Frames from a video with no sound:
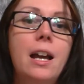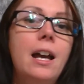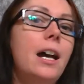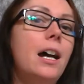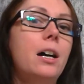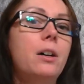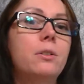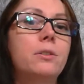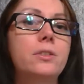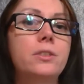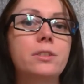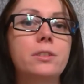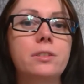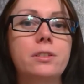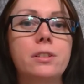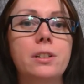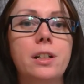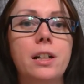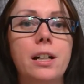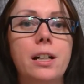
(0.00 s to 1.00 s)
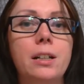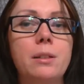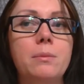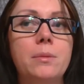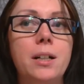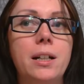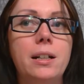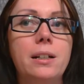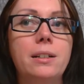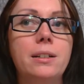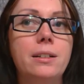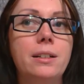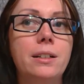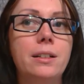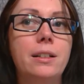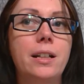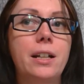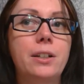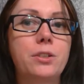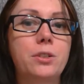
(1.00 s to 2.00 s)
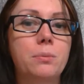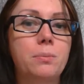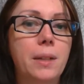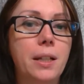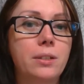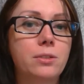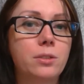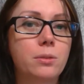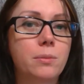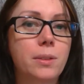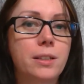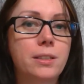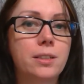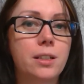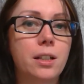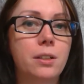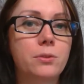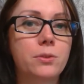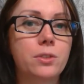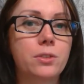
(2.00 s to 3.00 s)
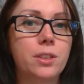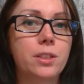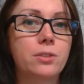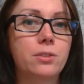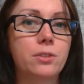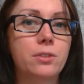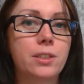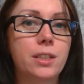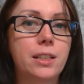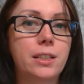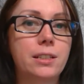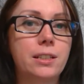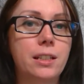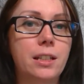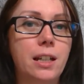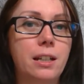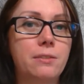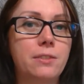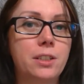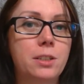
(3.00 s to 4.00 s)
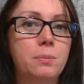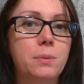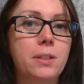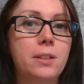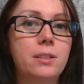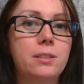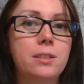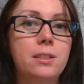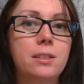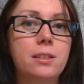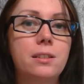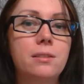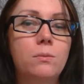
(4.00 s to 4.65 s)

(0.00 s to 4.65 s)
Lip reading: However, I am not an actual pantser myself, so these aren't things that I've experienced.